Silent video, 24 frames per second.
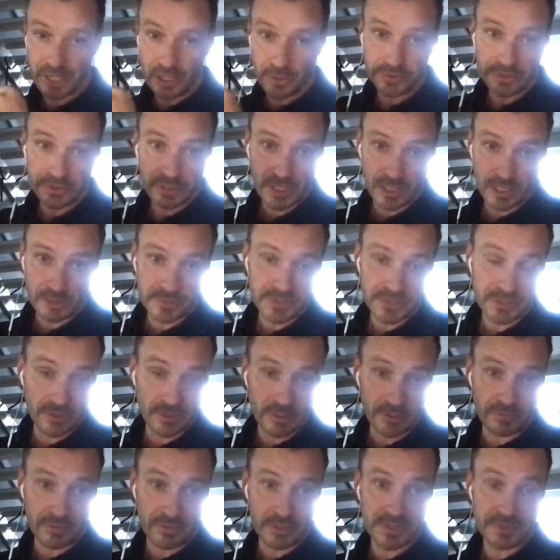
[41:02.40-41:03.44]
out comes
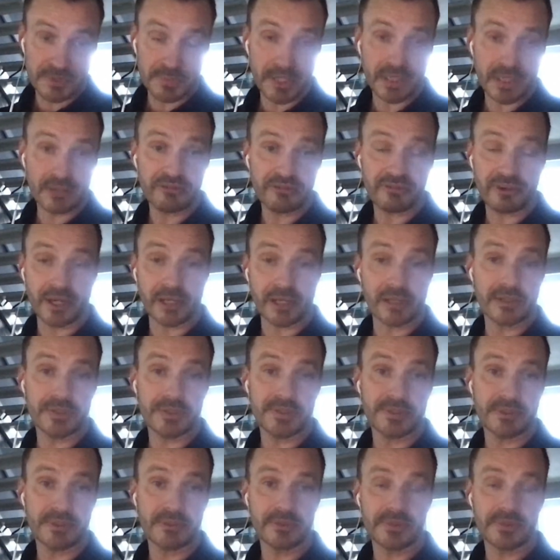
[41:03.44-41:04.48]
all of these spec
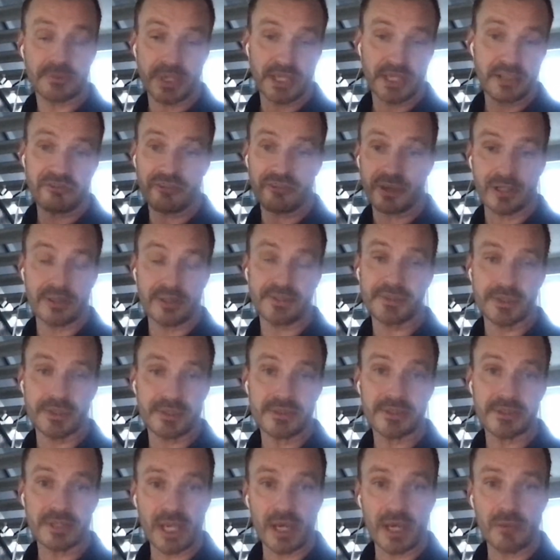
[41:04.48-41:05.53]
files. Spec files
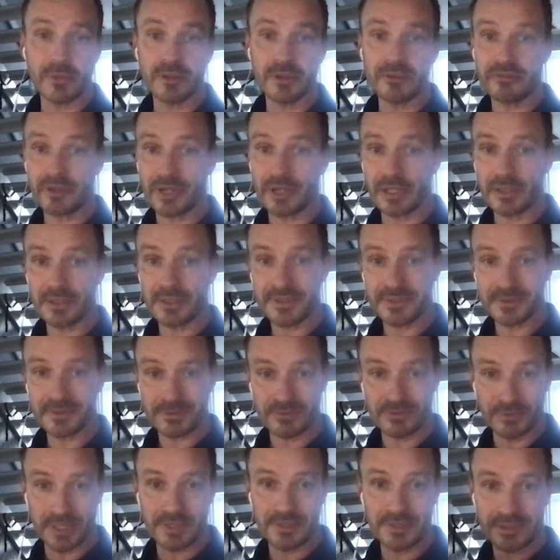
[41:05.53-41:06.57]
is the YAML files,
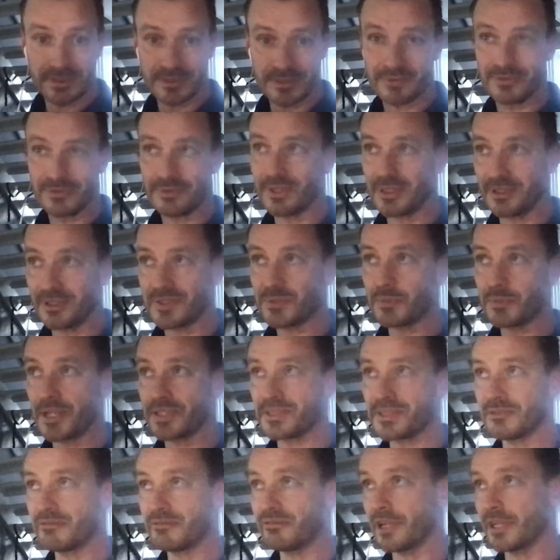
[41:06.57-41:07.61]
which
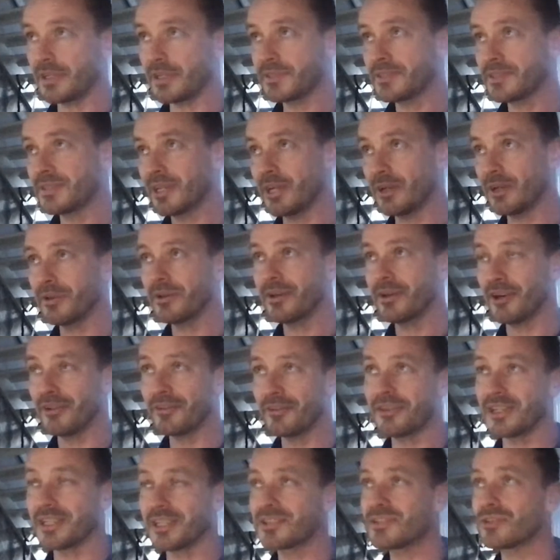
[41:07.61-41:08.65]
specifies
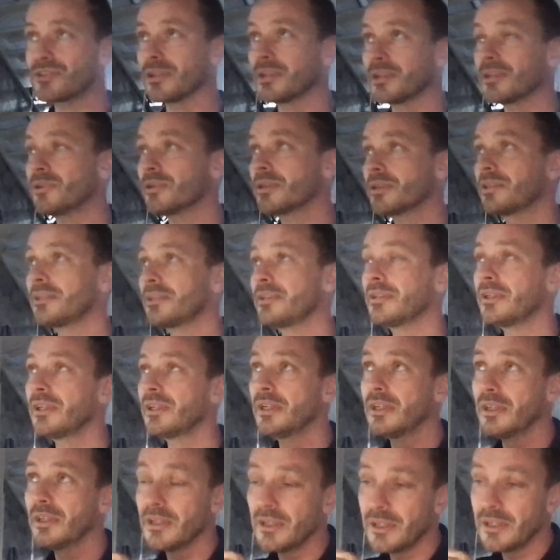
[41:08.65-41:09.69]
how things should look,
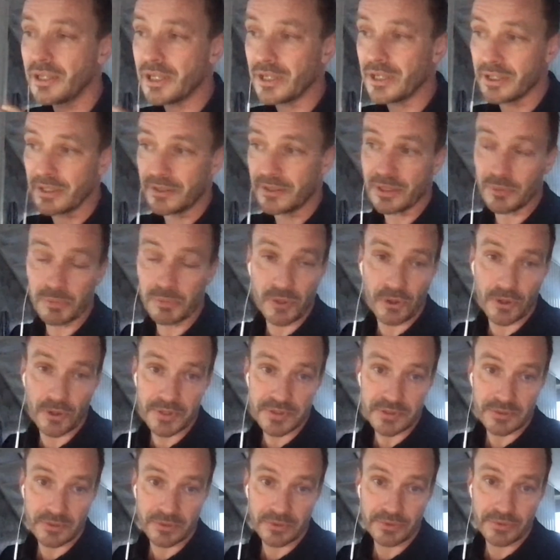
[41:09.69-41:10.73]
and it
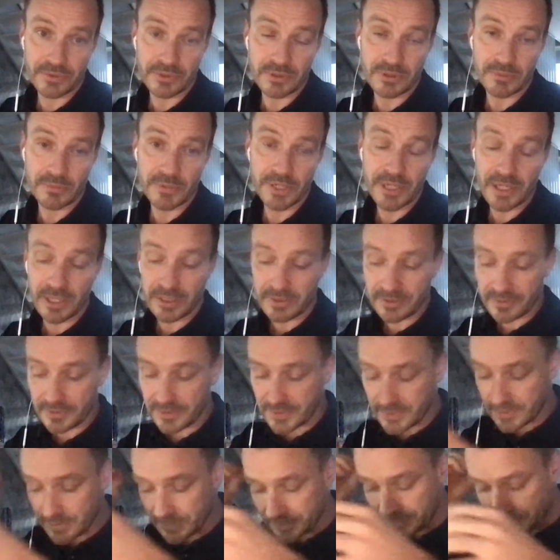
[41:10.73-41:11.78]
deploys onto
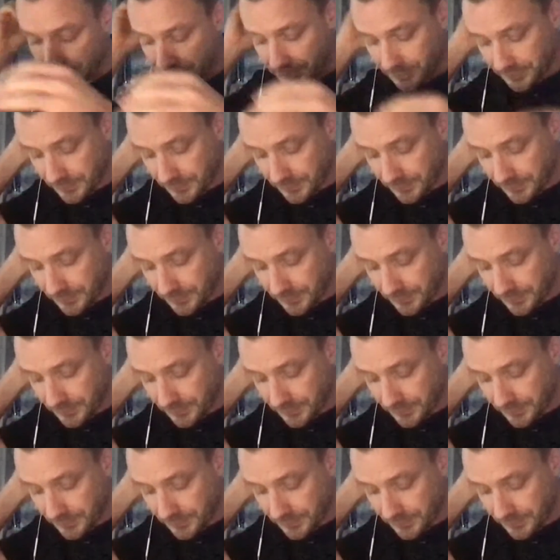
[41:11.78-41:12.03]
Kubernetes.